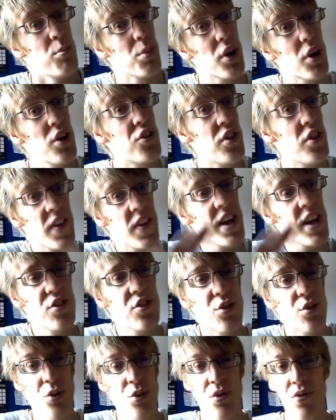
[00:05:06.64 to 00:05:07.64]
Because in that
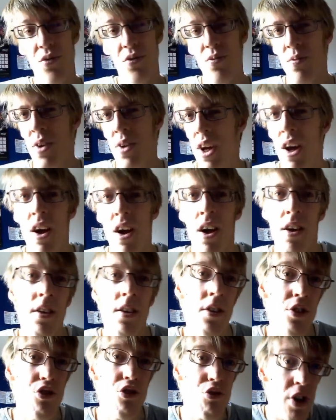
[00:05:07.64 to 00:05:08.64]
sort of
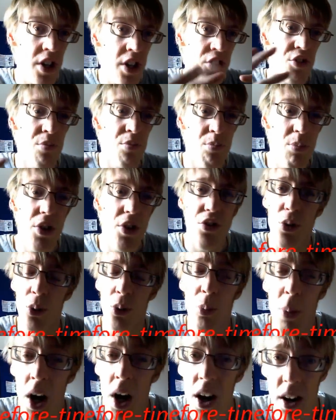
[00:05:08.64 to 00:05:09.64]
strange
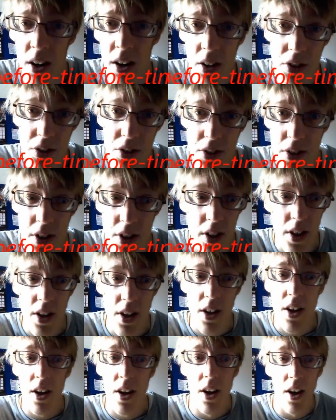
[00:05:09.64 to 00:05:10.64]
mystical past,
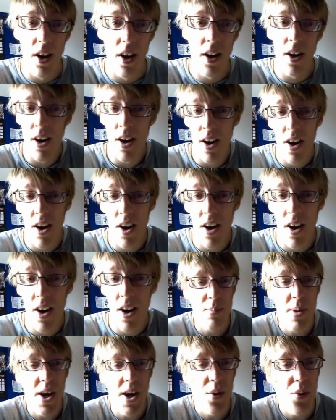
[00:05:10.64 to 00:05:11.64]
I
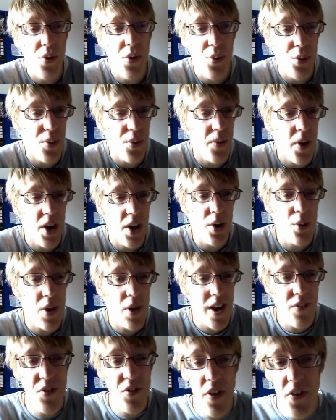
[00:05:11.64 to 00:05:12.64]
somehow thought that I
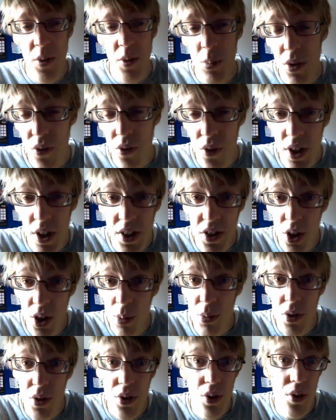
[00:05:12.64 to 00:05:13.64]
would have nothing but free
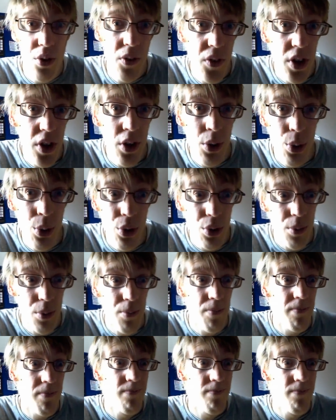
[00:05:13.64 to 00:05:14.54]
time to do reviews.